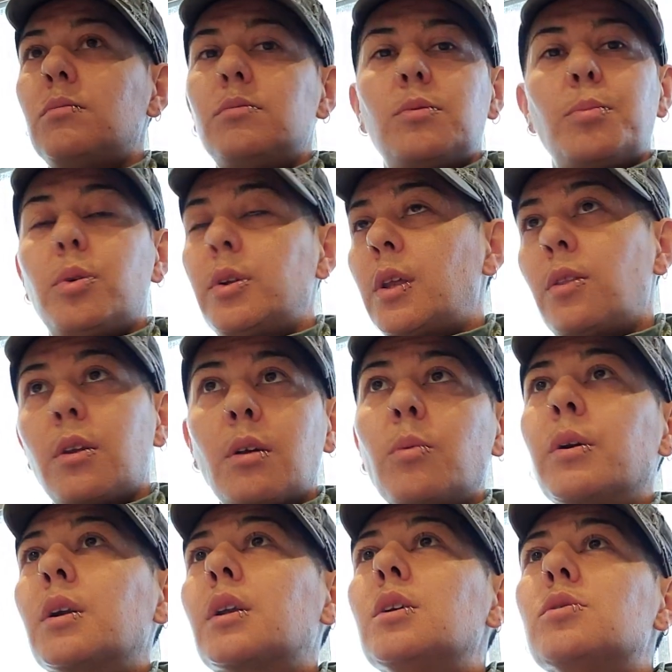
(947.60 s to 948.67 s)
pulling their
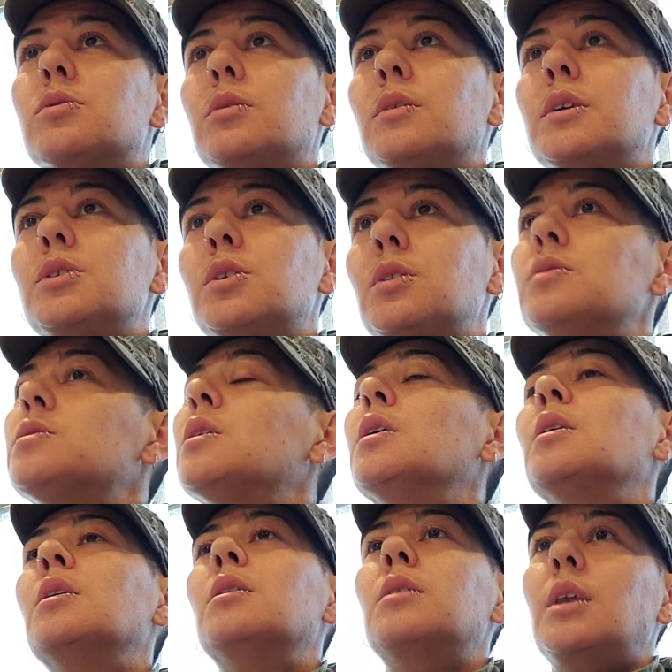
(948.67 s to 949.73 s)
weird control issues,
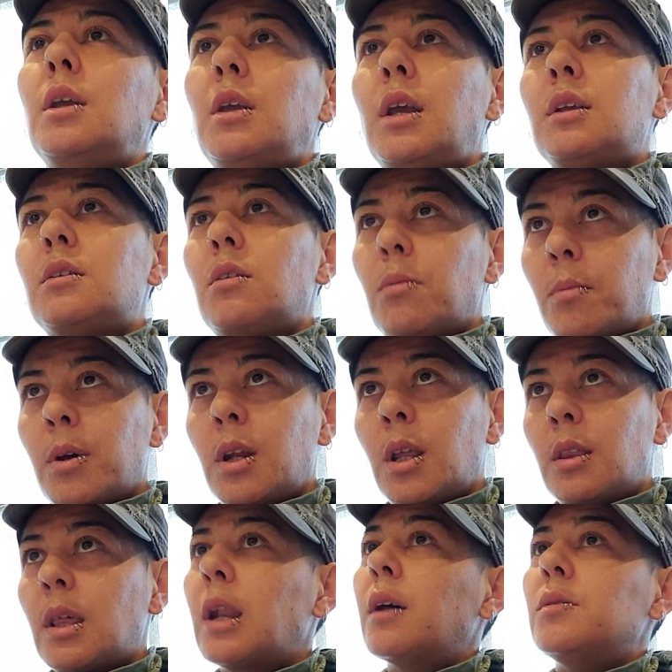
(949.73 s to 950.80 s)
they yanked the money
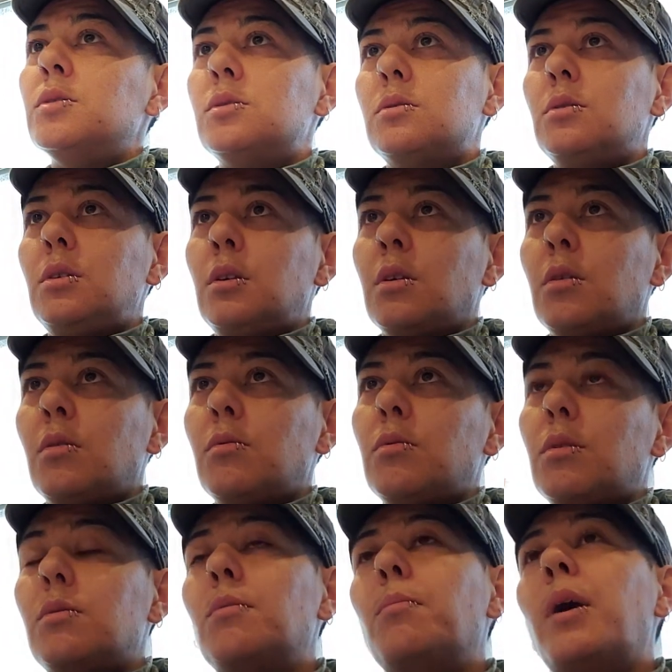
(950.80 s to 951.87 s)
that I was,
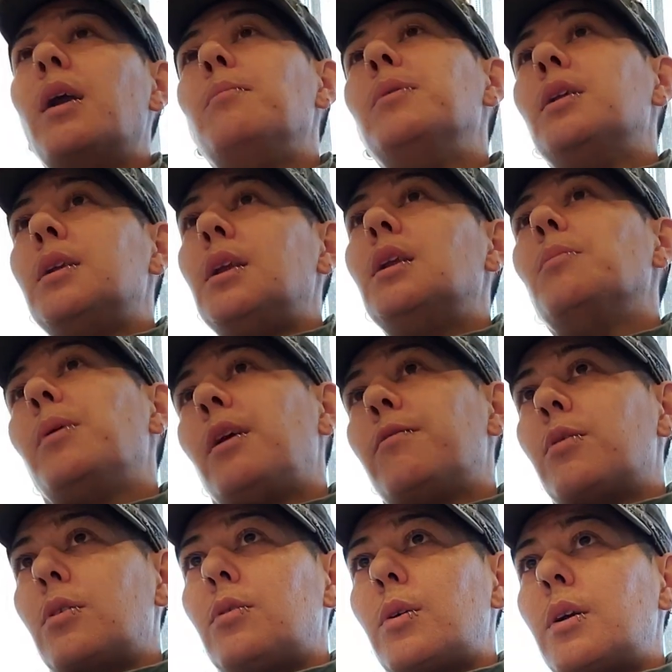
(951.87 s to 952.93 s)
my ability to pay for
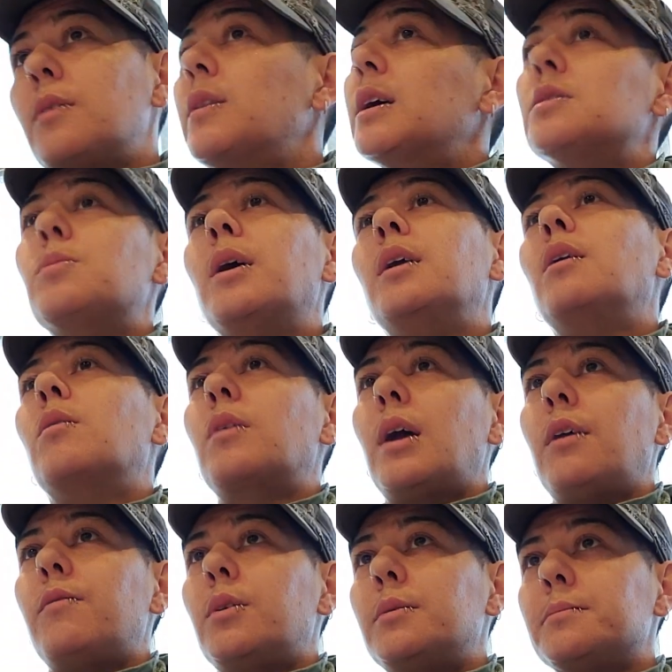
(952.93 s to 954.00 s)
the lawyer. That's why I don't
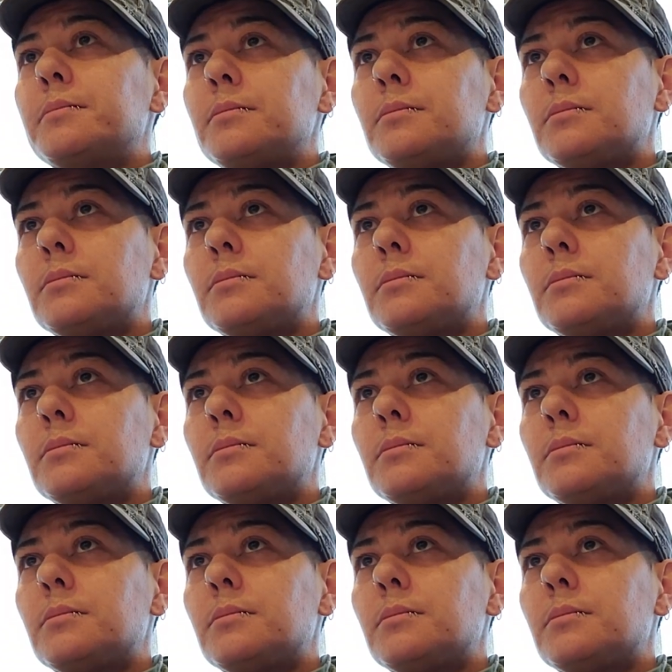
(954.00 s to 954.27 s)
have one.